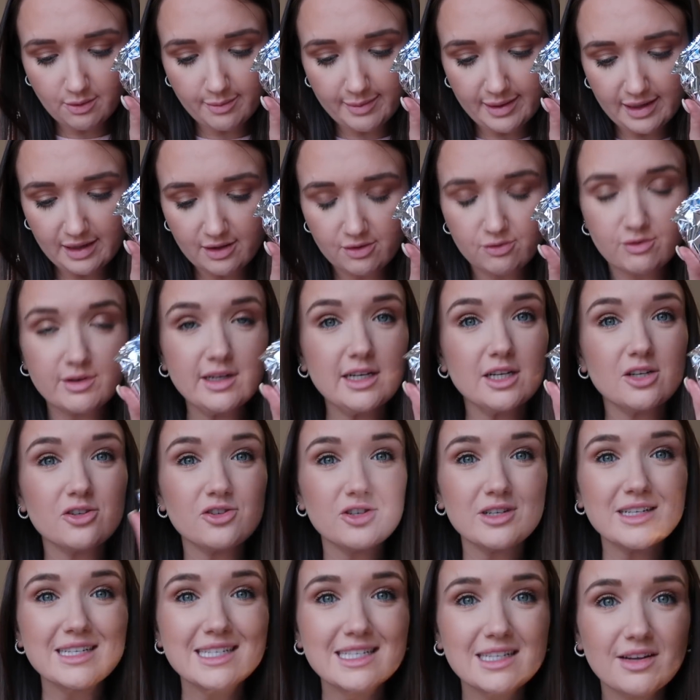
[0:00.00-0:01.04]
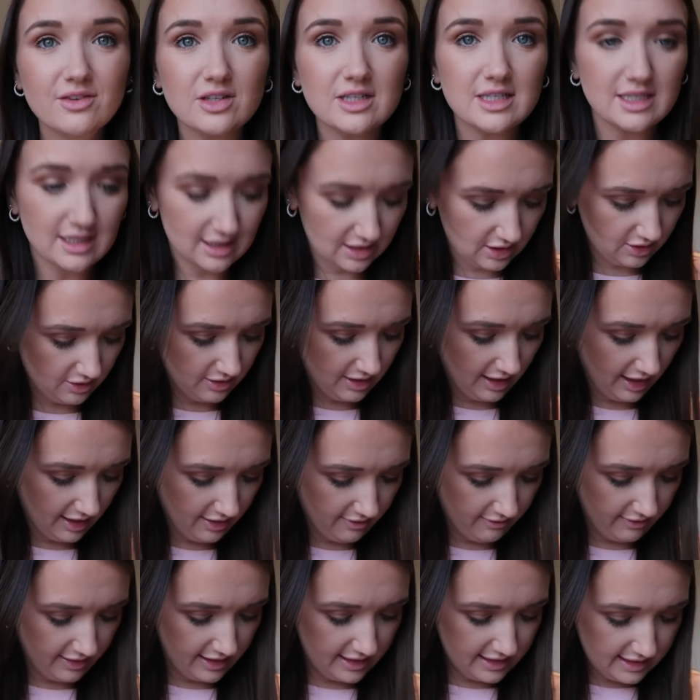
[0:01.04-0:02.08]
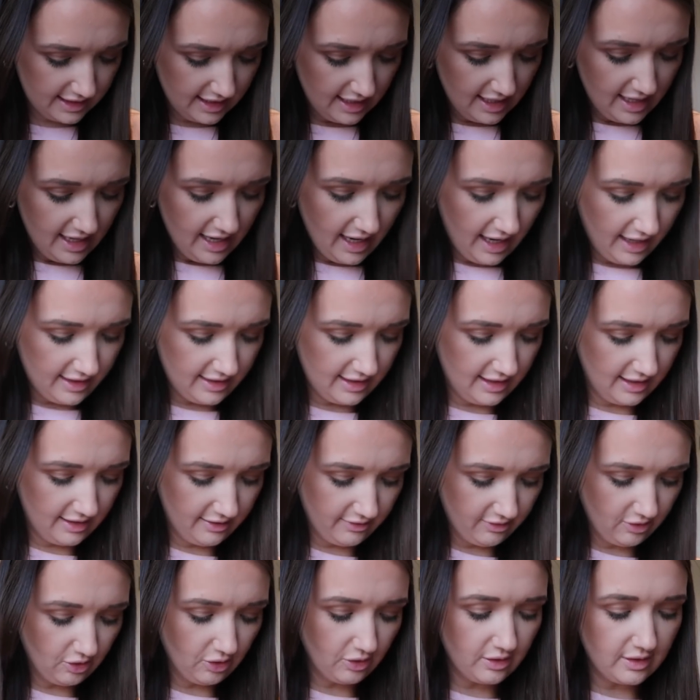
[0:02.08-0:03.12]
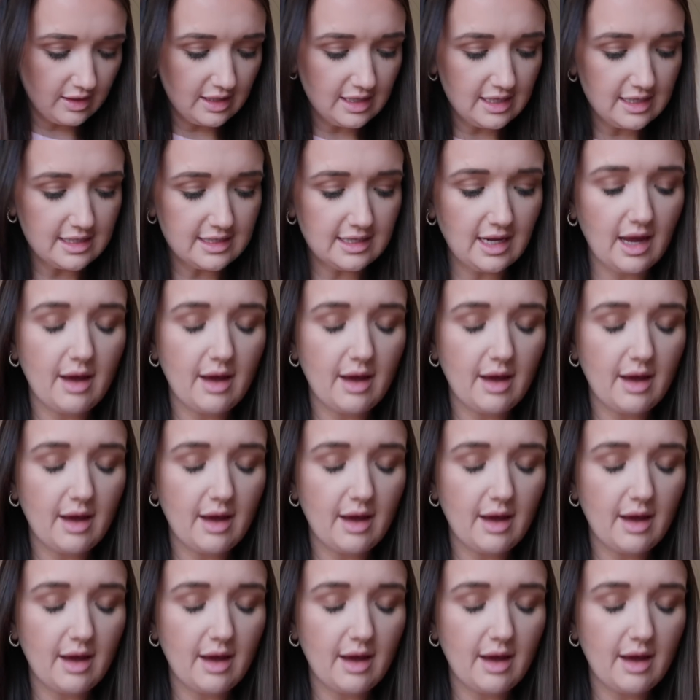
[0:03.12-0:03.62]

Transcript: will be 372 calories. And then I've got these